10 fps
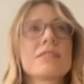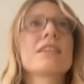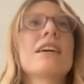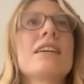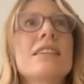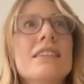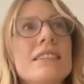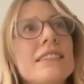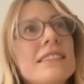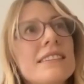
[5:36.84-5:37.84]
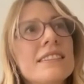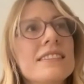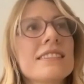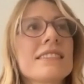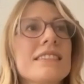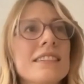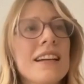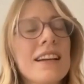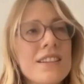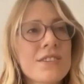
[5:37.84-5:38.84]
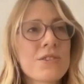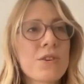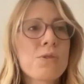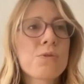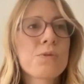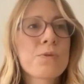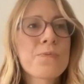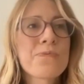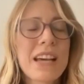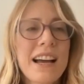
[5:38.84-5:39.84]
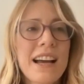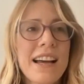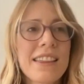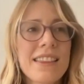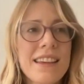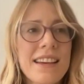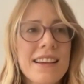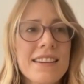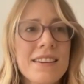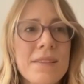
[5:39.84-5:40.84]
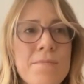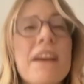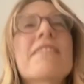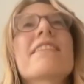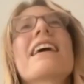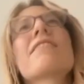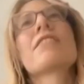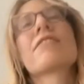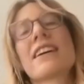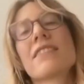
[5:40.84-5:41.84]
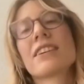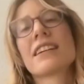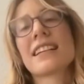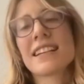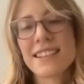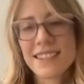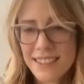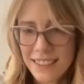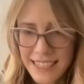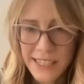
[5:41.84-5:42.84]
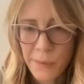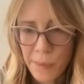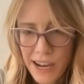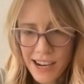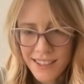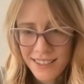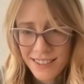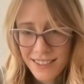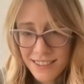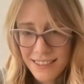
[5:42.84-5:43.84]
Oh, so I think my favorite is Link to the Past.